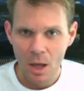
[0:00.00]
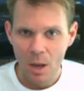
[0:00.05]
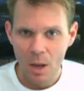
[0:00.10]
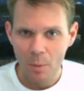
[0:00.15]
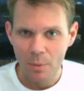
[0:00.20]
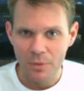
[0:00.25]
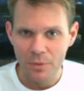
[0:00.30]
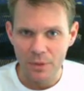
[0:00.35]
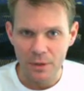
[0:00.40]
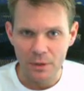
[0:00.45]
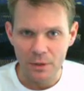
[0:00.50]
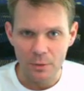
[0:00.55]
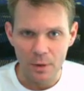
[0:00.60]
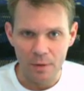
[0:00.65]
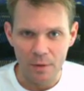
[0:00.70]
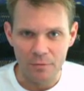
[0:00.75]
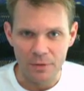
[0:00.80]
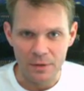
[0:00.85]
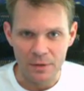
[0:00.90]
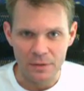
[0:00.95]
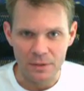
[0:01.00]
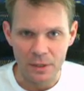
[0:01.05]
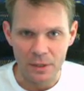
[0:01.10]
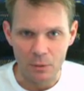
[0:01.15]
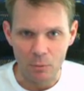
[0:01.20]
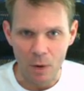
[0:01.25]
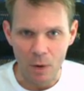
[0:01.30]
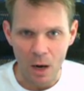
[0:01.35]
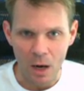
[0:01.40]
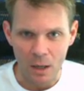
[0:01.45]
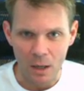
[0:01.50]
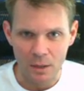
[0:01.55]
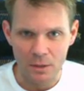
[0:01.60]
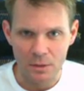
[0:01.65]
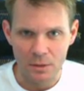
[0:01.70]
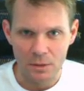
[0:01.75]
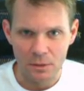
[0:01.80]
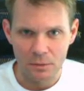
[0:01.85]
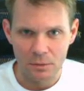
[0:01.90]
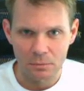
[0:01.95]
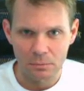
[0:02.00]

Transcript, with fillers: But then you have things like rocks.